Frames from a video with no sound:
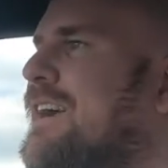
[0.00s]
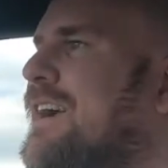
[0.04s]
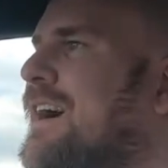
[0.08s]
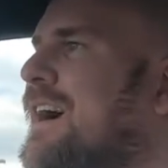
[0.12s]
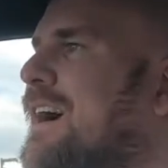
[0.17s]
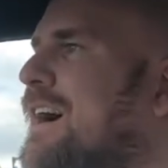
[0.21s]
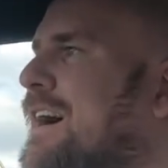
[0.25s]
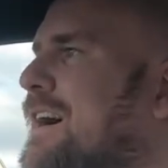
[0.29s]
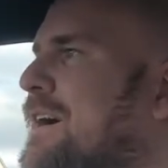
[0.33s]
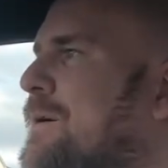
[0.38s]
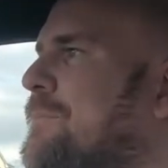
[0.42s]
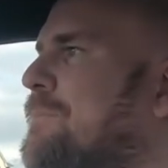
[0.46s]

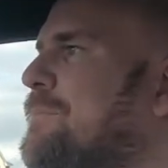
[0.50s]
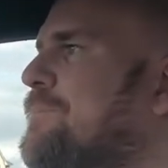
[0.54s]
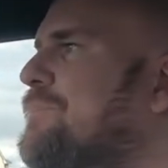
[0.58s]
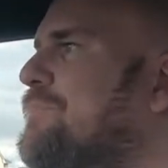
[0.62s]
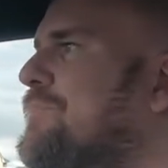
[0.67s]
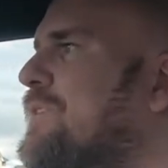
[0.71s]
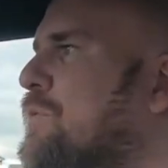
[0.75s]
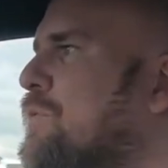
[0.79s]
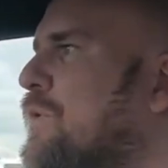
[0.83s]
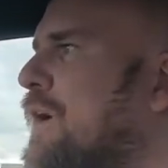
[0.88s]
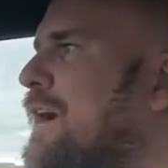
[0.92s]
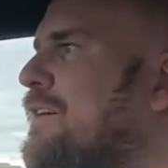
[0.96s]

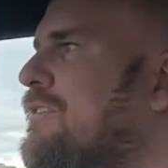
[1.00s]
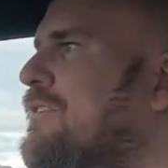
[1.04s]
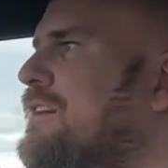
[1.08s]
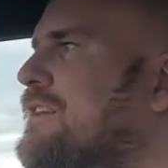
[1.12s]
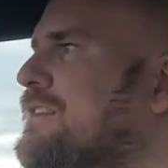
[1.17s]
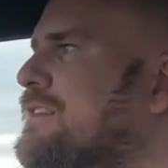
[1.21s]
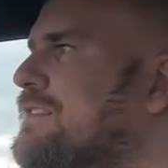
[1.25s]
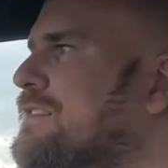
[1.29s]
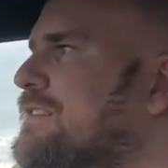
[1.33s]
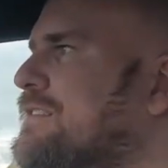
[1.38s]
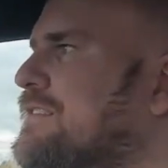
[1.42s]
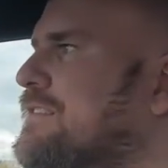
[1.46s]

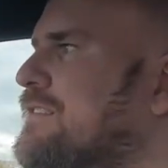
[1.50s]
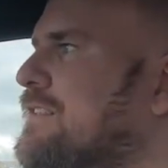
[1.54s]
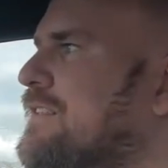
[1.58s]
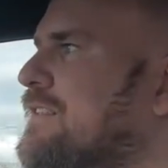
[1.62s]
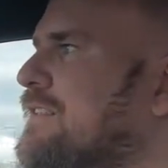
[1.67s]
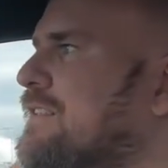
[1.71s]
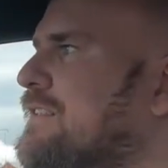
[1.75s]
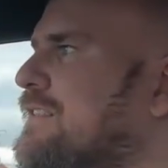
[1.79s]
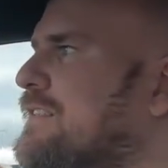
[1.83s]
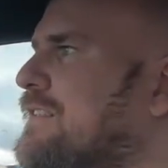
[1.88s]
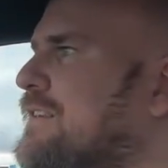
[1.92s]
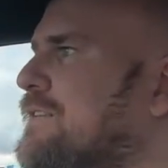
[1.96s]
Whereas
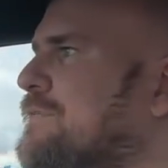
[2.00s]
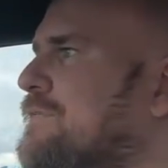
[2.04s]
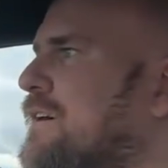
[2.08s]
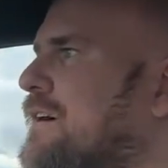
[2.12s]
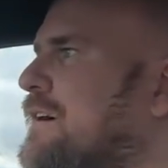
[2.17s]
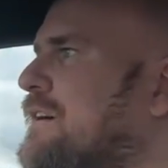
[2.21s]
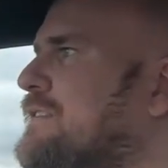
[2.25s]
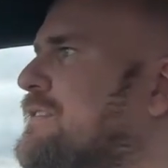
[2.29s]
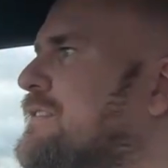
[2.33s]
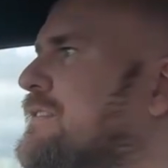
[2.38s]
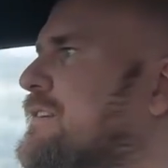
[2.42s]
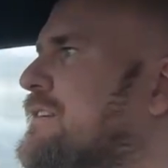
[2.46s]
the
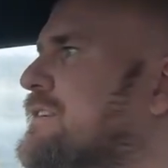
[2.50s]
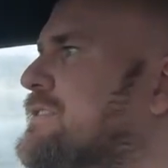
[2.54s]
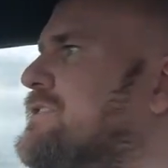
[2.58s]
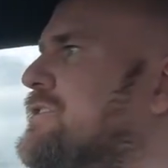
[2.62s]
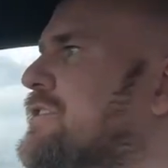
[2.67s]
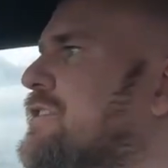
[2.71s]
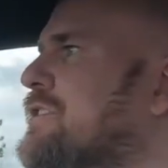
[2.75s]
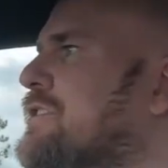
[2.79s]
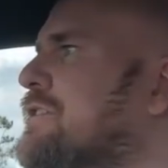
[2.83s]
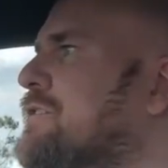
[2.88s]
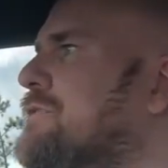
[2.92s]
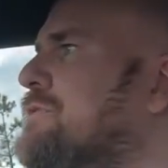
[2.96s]
advantage
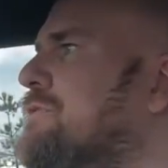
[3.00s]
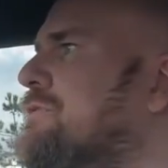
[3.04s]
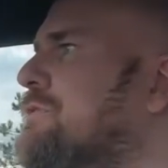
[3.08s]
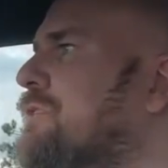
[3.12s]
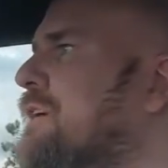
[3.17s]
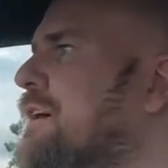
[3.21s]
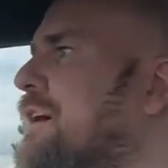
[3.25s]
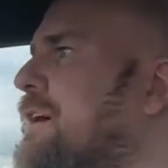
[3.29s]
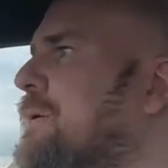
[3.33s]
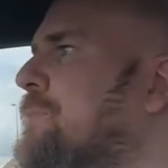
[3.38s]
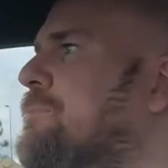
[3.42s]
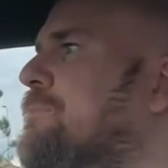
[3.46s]
of
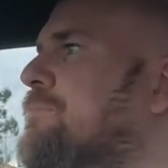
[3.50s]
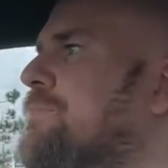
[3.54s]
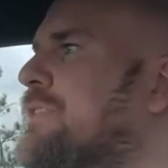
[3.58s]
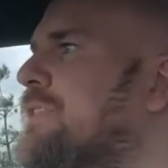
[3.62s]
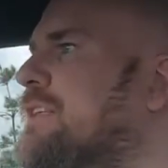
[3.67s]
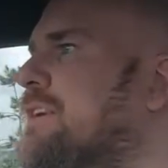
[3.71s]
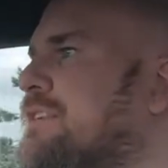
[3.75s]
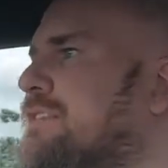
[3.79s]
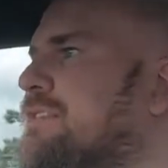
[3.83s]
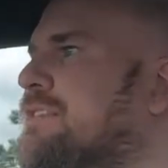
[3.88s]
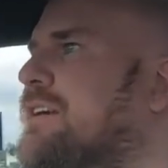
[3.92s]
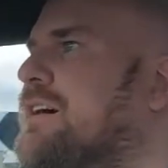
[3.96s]

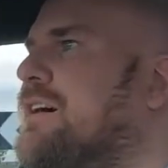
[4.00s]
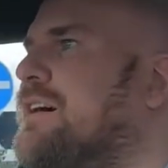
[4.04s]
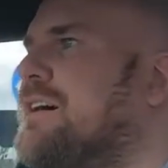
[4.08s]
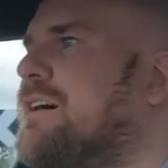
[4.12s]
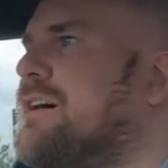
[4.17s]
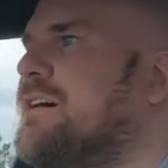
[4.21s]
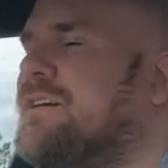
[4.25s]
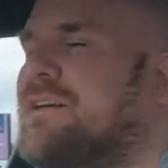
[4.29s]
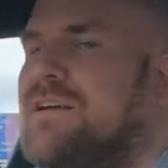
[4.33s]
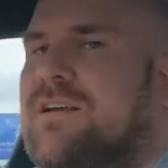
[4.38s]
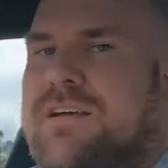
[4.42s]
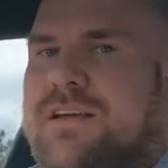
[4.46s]
this
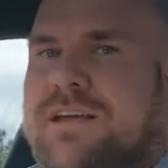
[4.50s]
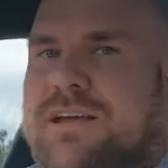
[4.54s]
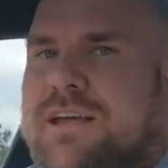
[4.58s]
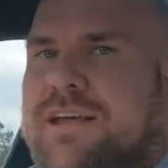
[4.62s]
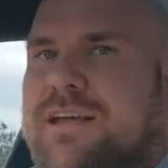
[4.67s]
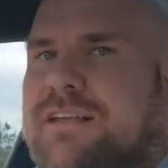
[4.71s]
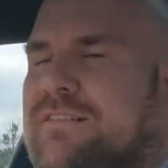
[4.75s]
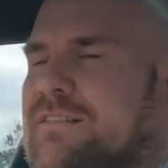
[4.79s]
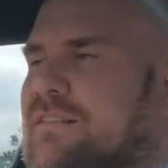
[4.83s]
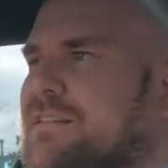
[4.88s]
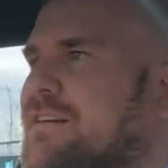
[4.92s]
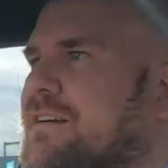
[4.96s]
car
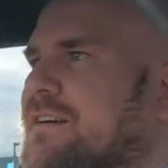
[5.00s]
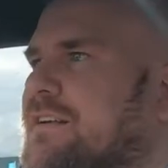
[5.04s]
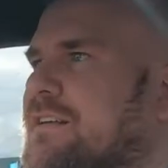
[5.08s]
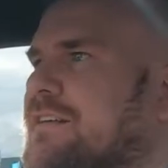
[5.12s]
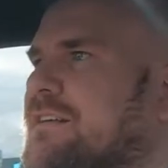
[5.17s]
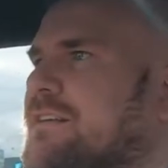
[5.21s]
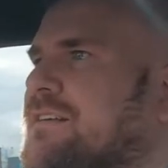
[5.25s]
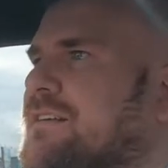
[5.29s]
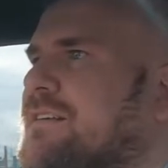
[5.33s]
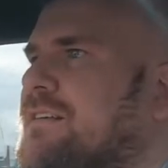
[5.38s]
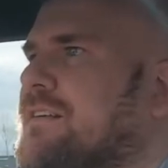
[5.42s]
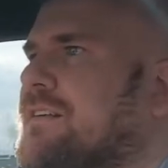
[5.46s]
is
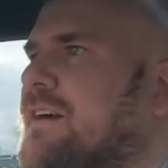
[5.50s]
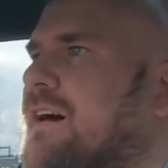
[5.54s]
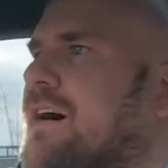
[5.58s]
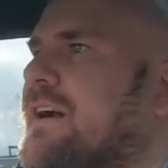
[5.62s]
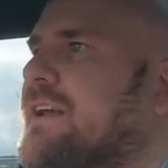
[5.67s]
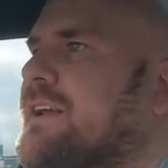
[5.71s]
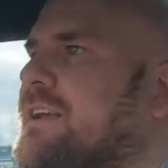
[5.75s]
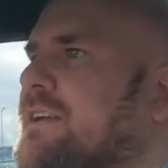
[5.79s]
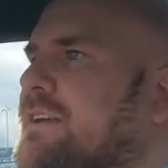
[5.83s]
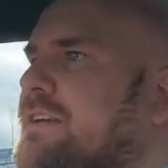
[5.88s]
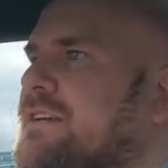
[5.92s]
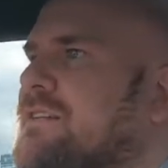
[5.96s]
that I
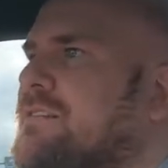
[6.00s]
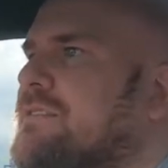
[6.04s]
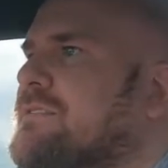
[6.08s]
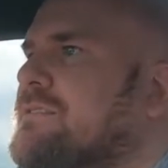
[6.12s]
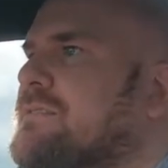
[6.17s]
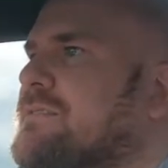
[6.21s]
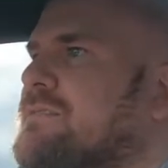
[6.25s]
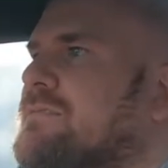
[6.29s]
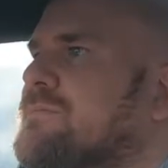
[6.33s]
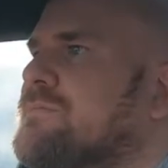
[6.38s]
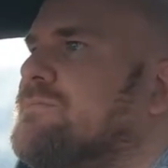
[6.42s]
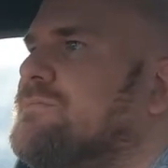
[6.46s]

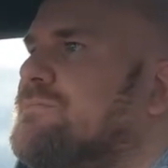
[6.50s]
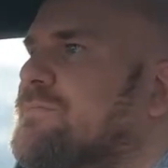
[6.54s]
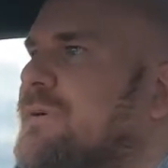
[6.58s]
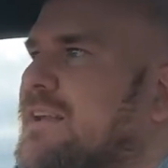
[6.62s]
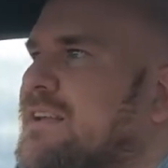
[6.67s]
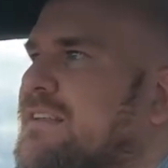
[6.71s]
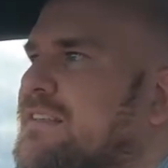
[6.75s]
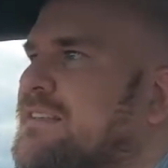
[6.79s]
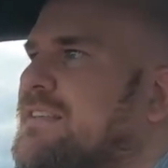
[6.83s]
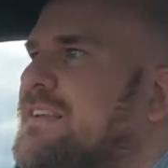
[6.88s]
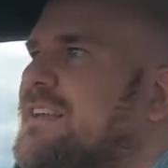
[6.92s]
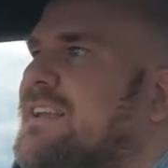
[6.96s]
can
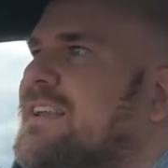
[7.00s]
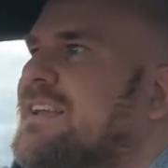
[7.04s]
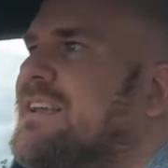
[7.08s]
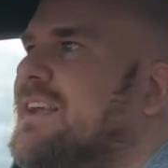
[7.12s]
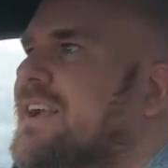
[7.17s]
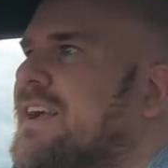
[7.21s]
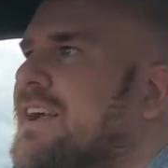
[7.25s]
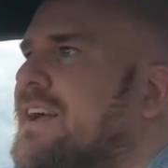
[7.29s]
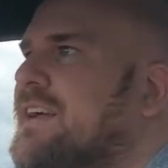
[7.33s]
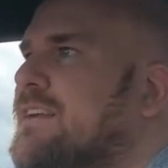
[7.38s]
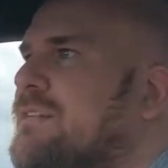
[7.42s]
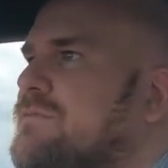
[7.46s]
basically
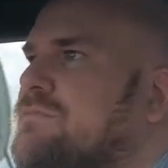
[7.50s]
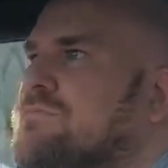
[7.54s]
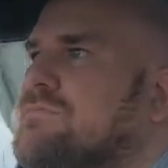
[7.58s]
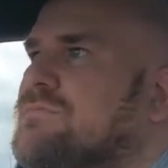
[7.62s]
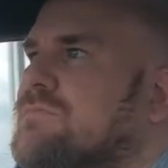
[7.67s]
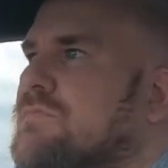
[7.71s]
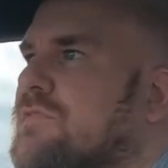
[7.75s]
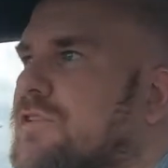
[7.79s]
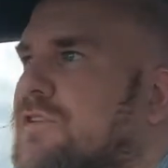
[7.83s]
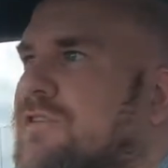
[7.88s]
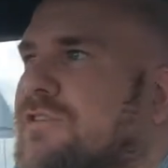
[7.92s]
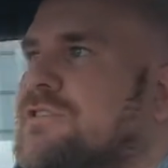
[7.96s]
get
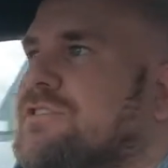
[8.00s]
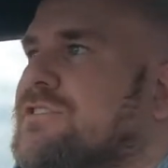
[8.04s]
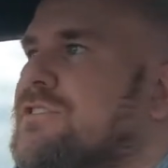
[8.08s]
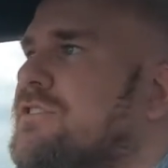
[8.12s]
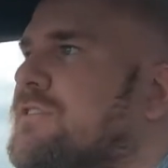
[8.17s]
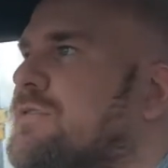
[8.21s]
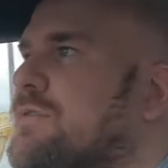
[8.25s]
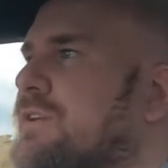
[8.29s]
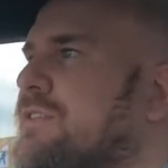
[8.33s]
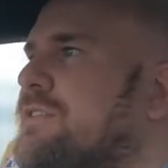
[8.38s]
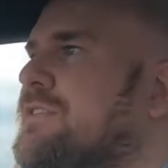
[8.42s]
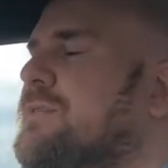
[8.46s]

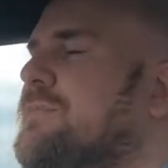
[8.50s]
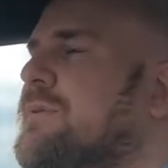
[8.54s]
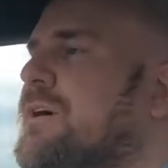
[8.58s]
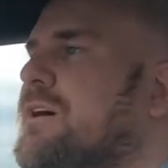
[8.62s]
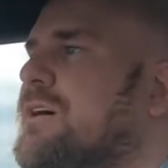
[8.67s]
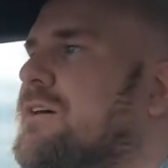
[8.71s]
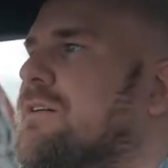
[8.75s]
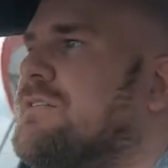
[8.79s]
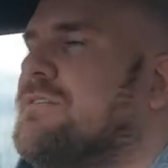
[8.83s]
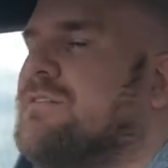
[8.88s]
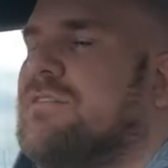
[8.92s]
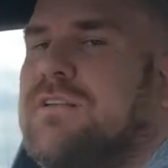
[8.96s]
220
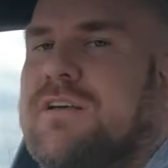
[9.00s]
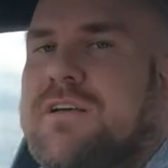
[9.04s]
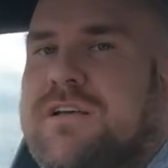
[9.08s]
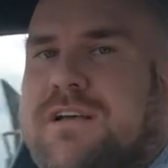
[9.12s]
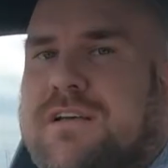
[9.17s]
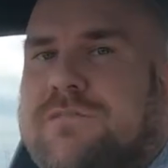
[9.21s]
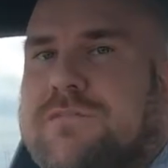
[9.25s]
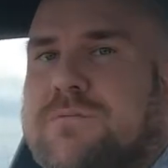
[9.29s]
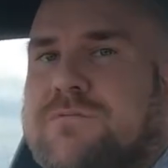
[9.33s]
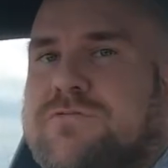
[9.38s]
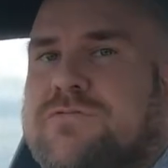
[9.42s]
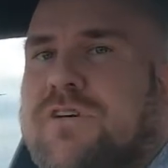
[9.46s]
miles
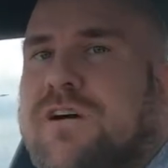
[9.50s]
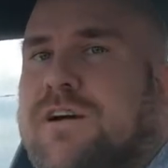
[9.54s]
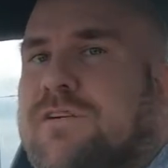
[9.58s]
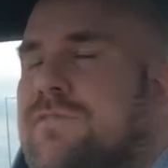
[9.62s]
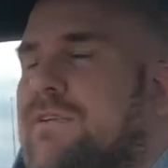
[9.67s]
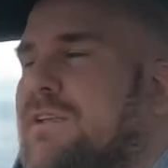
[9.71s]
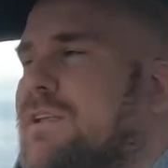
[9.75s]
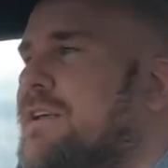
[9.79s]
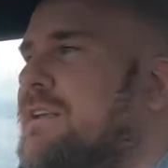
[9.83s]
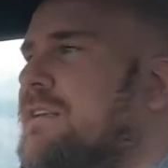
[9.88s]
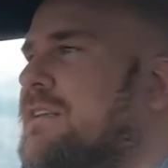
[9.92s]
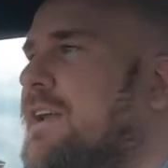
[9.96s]
if I'm
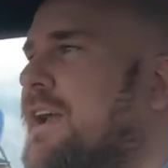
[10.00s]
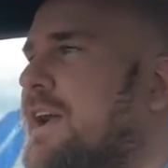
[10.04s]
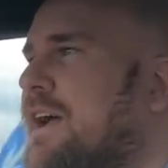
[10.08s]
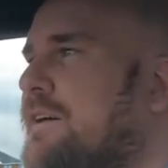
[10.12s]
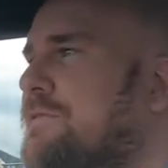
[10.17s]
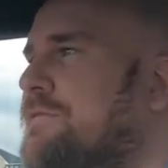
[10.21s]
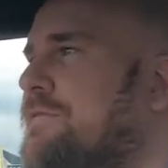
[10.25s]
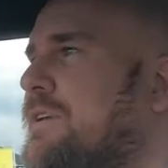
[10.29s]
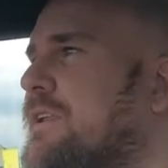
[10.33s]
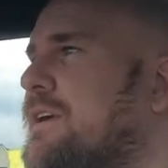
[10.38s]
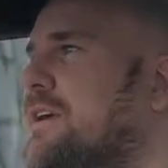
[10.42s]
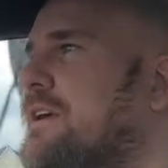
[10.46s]
driving it
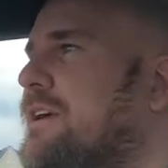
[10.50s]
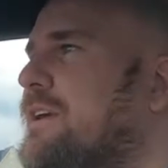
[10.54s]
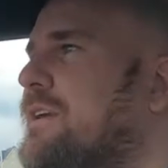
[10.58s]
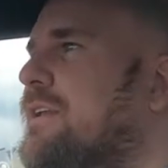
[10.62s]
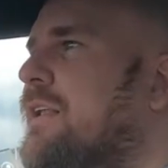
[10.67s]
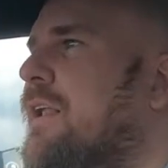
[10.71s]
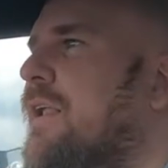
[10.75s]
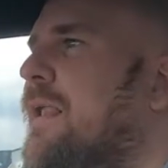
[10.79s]
carefully